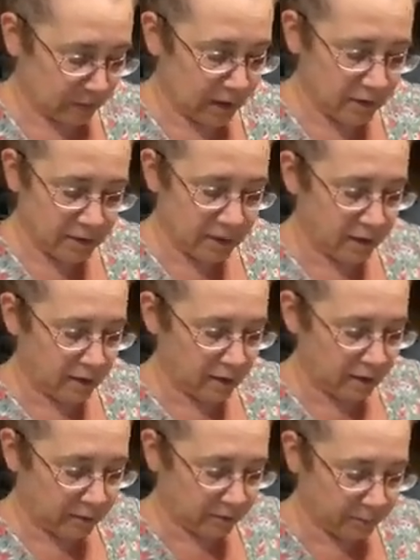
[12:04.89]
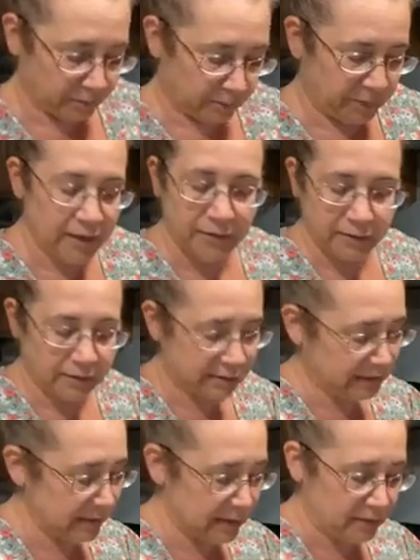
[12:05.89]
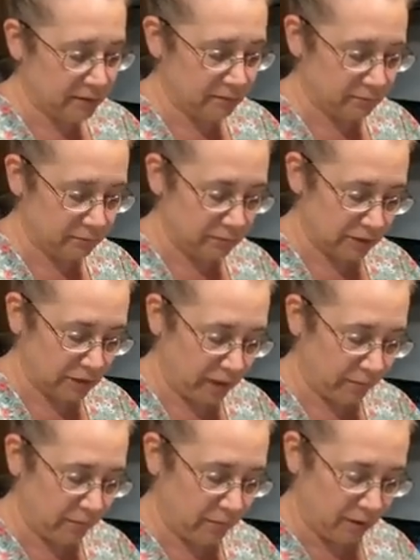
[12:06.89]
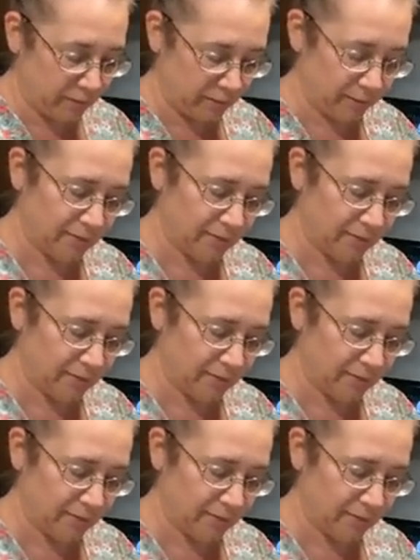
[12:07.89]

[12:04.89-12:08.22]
And then peel, seed, chop them up,